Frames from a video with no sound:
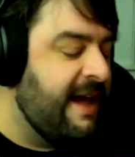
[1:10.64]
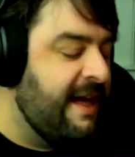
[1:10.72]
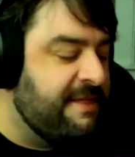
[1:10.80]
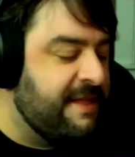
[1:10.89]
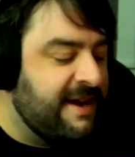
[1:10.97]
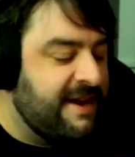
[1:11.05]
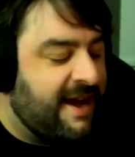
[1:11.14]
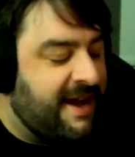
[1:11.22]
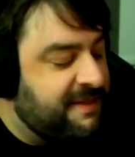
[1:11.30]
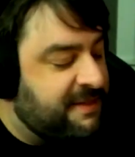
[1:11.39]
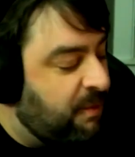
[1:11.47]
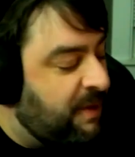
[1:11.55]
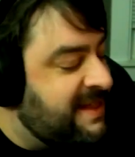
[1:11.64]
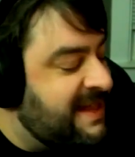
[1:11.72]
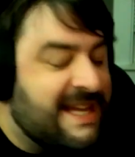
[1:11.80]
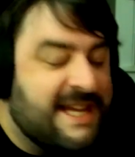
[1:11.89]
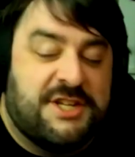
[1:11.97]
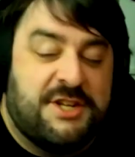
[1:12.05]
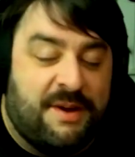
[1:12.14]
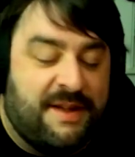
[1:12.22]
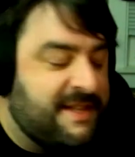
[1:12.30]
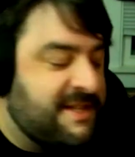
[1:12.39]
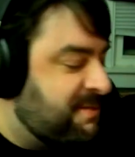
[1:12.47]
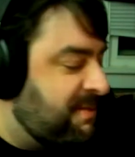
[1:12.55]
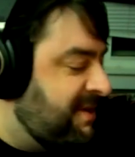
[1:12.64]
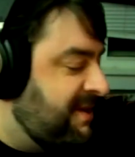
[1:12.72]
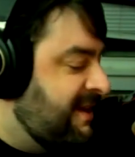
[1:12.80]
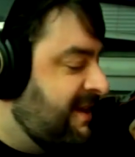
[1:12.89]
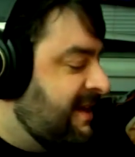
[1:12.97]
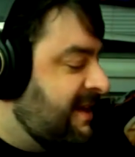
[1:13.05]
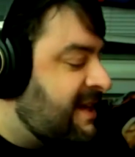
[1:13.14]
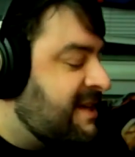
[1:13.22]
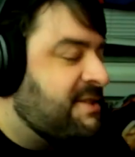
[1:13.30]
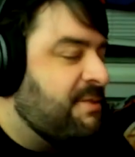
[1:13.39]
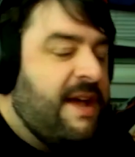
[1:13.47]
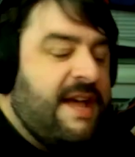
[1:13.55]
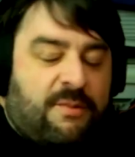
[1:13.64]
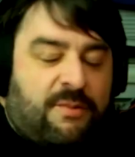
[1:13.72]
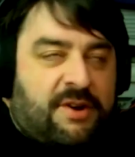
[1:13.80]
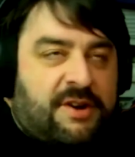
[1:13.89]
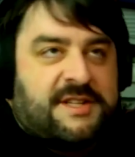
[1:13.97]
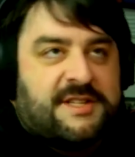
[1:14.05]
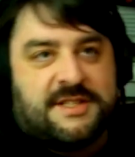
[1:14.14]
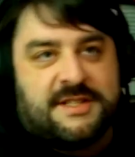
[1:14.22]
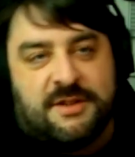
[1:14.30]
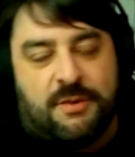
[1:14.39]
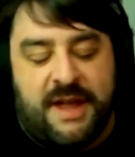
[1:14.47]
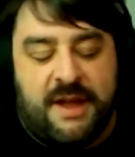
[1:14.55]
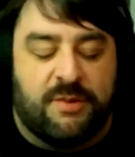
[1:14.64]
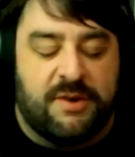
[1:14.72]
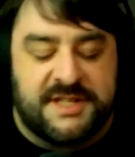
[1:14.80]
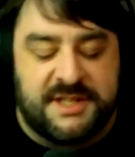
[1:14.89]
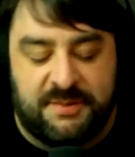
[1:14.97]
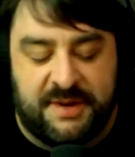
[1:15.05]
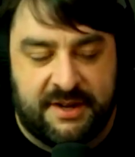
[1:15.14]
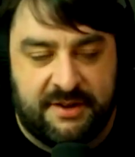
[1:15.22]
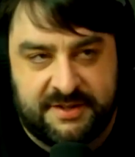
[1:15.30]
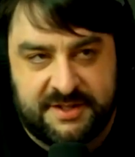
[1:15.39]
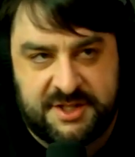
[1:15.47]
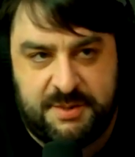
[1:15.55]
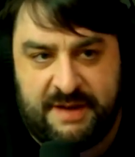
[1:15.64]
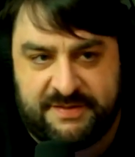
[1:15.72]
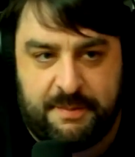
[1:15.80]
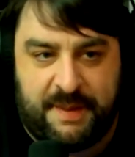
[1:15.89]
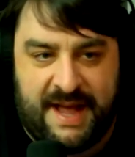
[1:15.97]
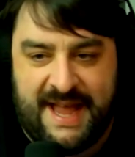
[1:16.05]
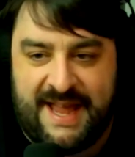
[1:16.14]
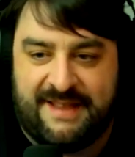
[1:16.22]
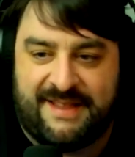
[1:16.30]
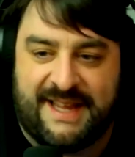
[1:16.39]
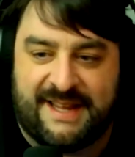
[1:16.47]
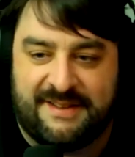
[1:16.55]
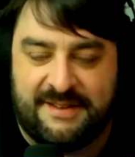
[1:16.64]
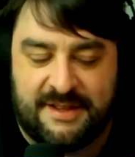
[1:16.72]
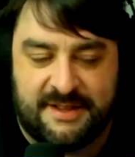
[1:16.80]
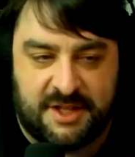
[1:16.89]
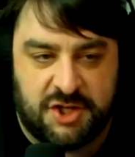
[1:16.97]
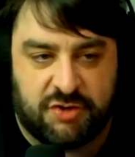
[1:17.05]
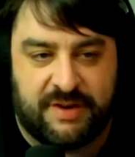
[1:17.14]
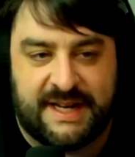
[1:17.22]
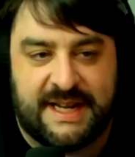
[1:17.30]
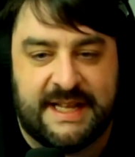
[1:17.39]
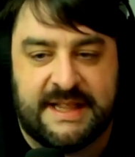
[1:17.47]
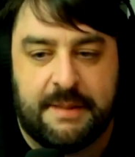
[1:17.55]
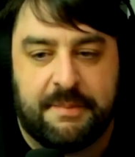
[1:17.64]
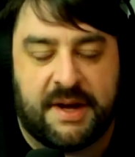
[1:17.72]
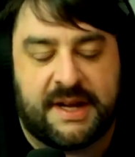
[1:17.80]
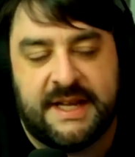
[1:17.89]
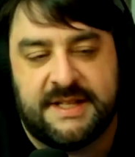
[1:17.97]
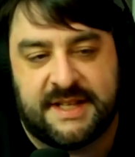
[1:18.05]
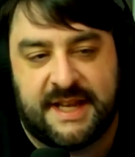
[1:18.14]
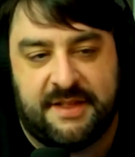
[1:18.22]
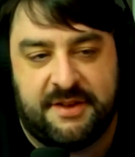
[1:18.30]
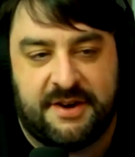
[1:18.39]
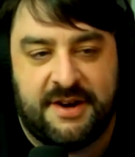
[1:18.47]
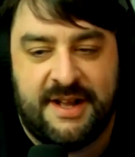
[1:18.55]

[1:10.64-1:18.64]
And then the way they get you on this one, because the way it works at Regal is you have to buy like the drink in the bucket together.